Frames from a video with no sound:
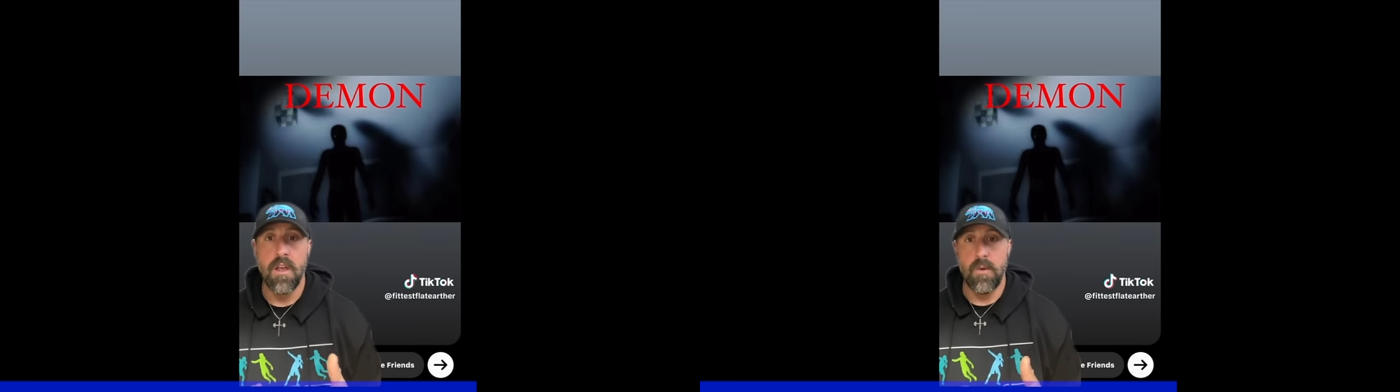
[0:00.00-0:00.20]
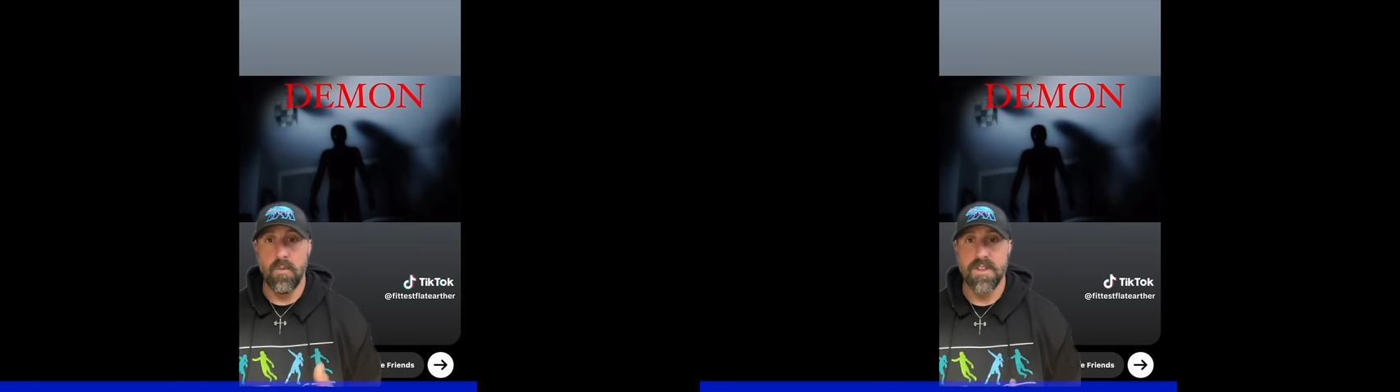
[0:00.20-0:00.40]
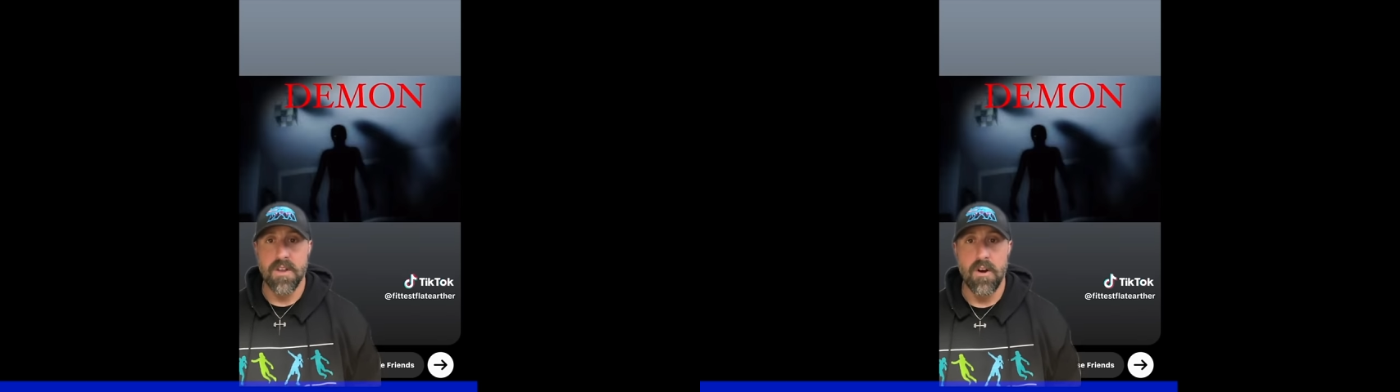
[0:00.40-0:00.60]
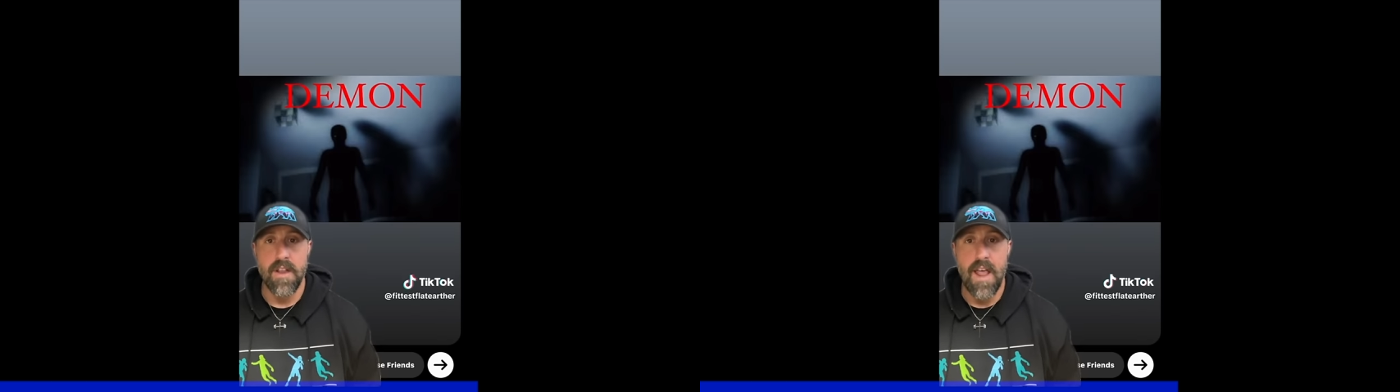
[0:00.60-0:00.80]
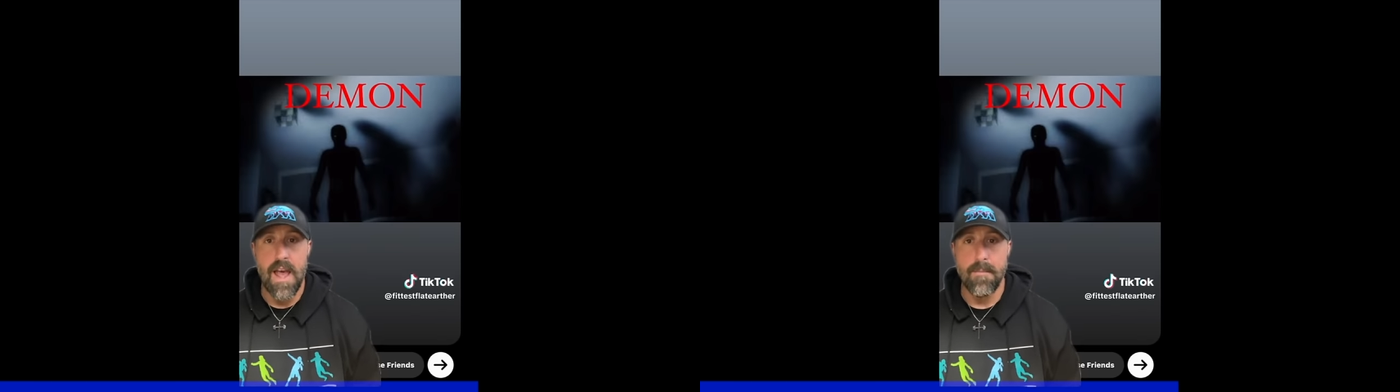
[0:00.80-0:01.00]
And what
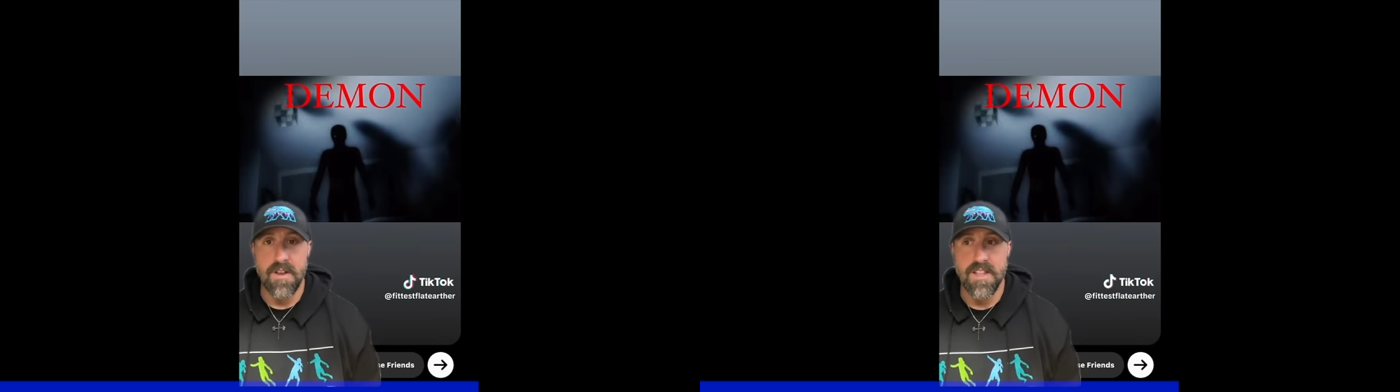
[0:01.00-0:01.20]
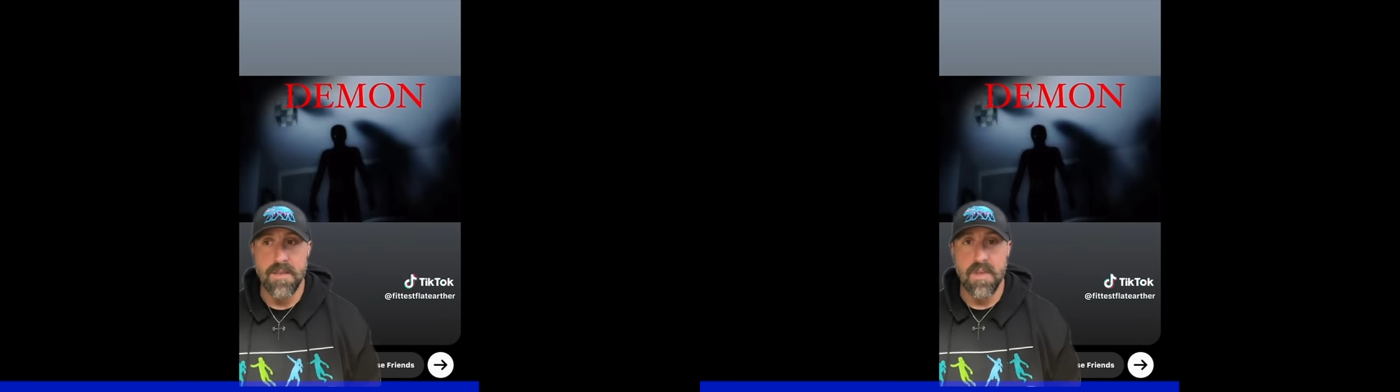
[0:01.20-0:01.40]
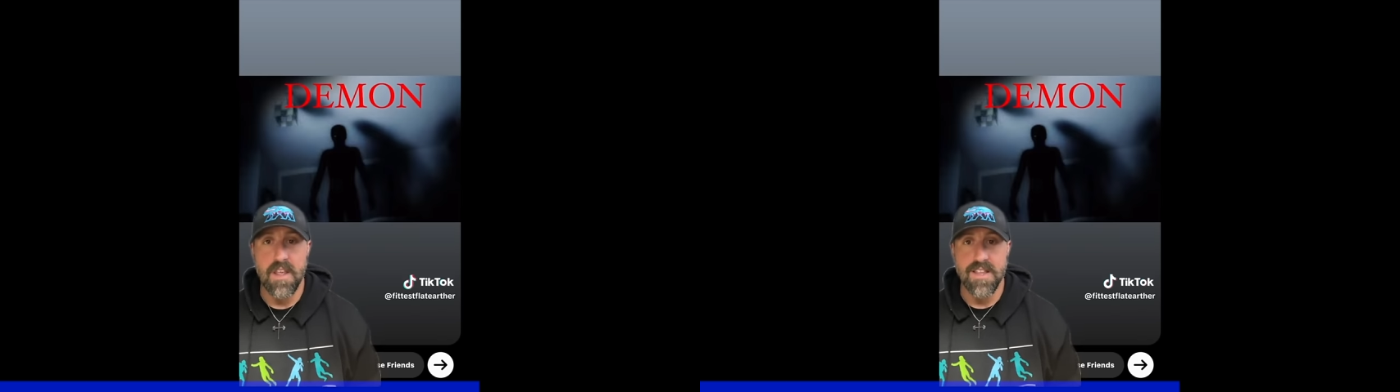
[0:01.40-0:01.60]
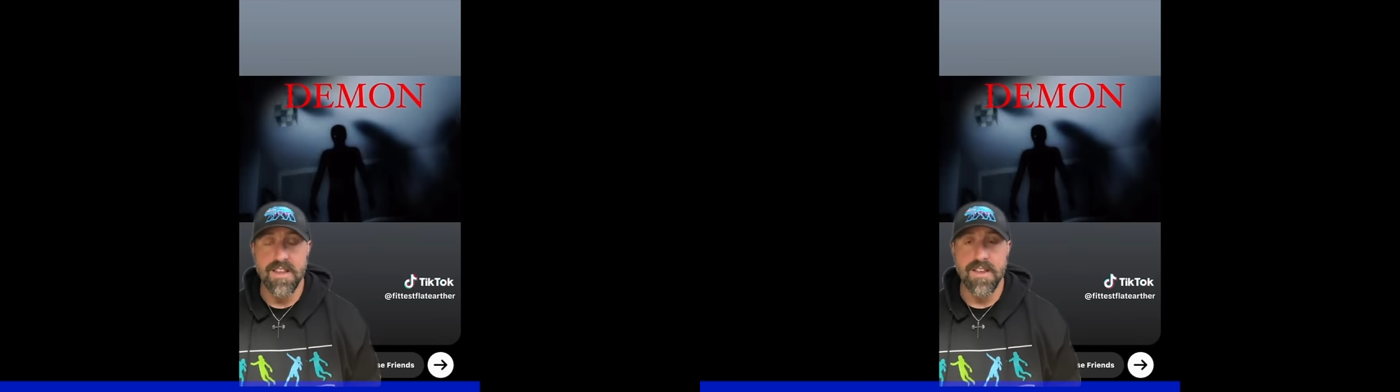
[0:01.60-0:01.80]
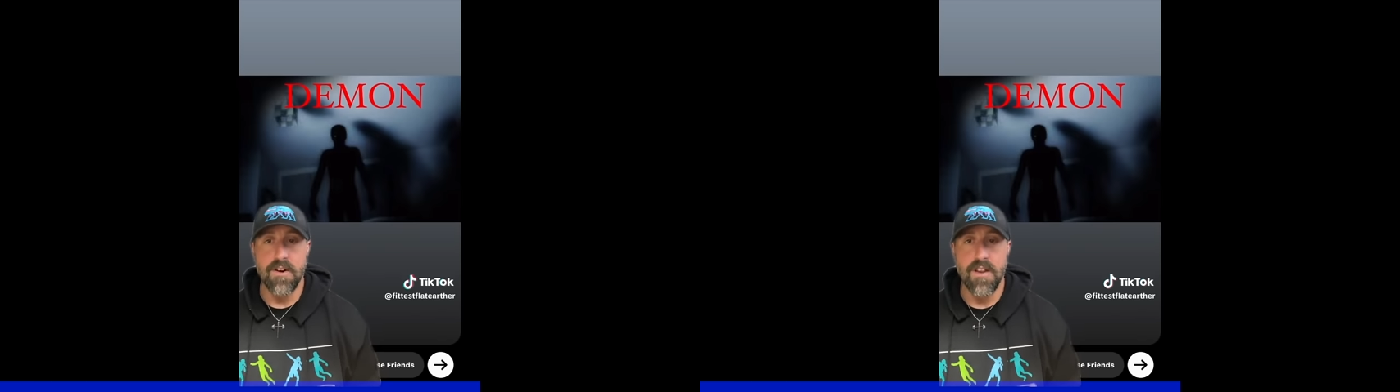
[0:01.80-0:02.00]
started happening to me is I
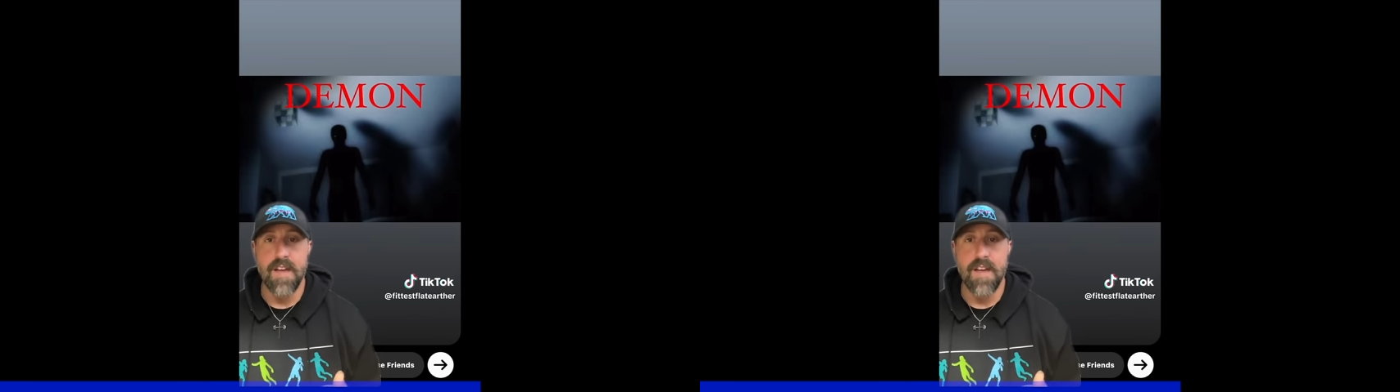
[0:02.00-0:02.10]
started